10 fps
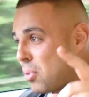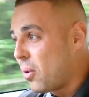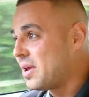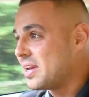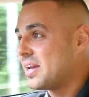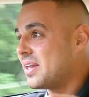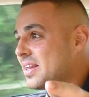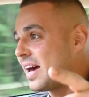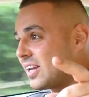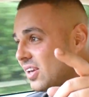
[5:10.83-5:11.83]
point
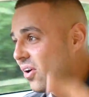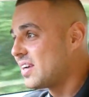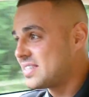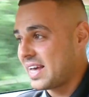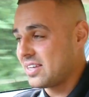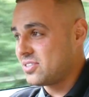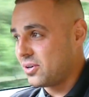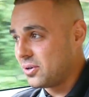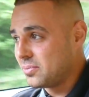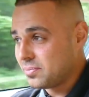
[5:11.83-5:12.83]
that I'd like to get
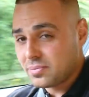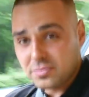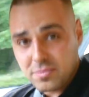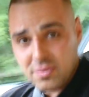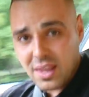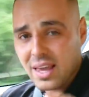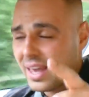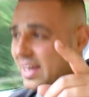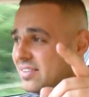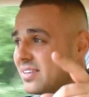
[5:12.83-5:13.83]
to
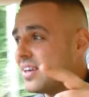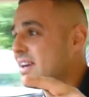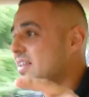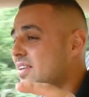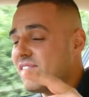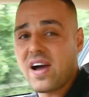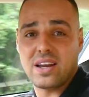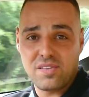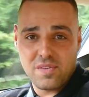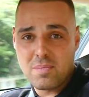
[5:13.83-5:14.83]
is the
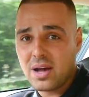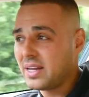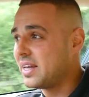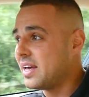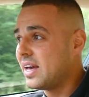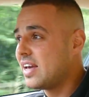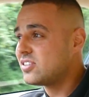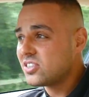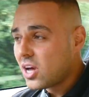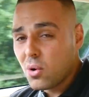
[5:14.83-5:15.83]
value for money.
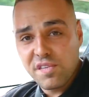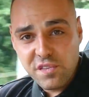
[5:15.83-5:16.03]
It's so